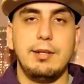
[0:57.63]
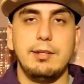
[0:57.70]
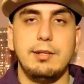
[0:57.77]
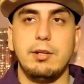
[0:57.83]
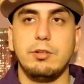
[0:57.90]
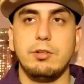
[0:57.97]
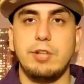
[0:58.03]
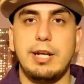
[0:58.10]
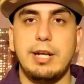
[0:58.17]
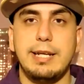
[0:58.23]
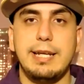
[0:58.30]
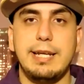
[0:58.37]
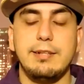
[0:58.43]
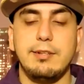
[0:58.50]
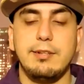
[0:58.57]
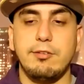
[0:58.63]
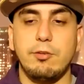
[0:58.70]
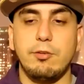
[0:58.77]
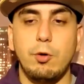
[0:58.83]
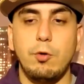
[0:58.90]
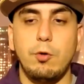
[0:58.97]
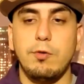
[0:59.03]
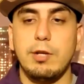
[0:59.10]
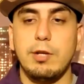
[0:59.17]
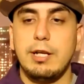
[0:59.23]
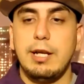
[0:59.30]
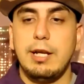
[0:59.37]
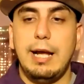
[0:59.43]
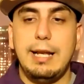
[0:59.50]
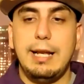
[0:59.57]
try to get into his groove
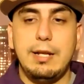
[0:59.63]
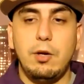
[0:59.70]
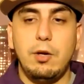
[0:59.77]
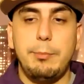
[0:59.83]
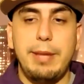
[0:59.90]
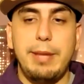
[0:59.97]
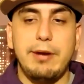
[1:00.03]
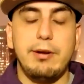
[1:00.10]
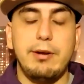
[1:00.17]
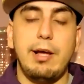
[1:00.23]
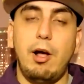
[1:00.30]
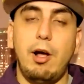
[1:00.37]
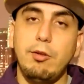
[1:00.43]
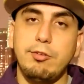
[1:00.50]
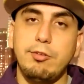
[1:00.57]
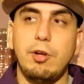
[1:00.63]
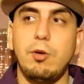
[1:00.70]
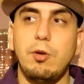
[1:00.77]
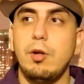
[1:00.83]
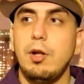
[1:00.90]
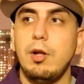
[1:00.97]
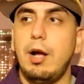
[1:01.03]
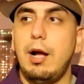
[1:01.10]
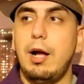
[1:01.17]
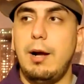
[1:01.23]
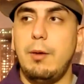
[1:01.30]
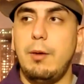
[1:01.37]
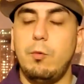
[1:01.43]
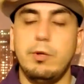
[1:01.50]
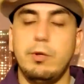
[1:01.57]
a little better. Also,
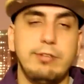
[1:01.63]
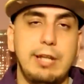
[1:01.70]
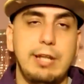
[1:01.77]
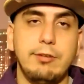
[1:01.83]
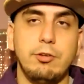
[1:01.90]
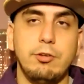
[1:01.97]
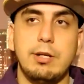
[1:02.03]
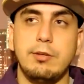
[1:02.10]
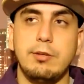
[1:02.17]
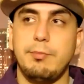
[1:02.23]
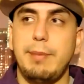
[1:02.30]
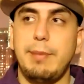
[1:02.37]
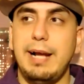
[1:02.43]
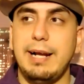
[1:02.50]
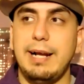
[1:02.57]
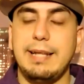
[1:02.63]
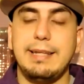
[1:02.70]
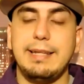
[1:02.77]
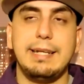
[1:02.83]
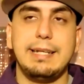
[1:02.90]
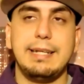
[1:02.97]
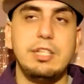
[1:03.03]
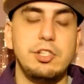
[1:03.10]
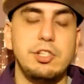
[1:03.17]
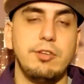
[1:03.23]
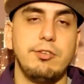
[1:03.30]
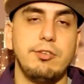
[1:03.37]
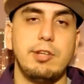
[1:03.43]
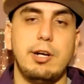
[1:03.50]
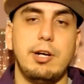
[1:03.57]
once Lonzo comes back, I think he should
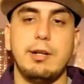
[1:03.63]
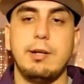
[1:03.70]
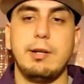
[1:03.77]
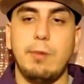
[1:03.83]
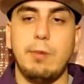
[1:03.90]
start and Rondo